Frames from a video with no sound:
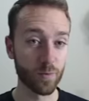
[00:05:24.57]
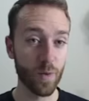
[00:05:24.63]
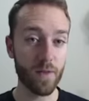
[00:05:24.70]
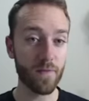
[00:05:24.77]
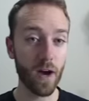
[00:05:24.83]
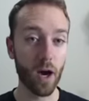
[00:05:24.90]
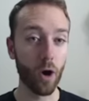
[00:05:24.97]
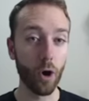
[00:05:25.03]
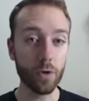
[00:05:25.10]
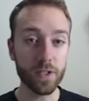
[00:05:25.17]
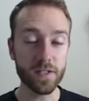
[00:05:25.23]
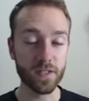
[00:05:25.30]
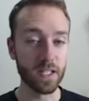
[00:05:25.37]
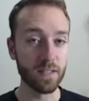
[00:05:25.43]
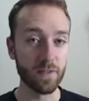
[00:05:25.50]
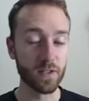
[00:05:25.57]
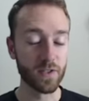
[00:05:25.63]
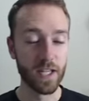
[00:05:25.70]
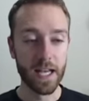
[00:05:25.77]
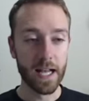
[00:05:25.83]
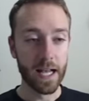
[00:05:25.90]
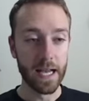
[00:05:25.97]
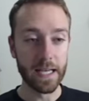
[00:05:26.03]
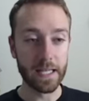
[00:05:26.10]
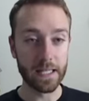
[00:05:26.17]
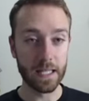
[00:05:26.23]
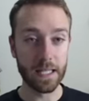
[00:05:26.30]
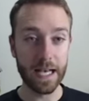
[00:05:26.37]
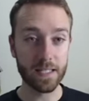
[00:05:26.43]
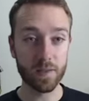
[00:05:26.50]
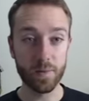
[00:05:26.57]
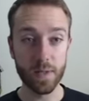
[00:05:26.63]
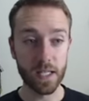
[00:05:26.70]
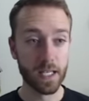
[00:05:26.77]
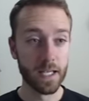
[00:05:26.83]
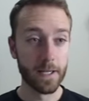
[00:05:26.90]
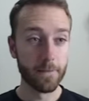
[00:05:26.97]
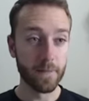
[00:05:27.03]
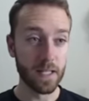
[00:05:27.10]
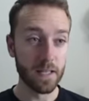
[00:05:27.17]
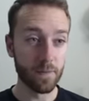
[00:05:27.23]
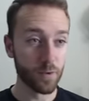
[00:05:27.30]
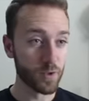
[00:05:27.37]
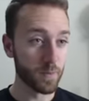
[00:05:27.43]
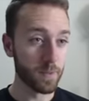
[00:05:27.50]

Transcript: We've got all these EVOs, and in the last week, EVOs have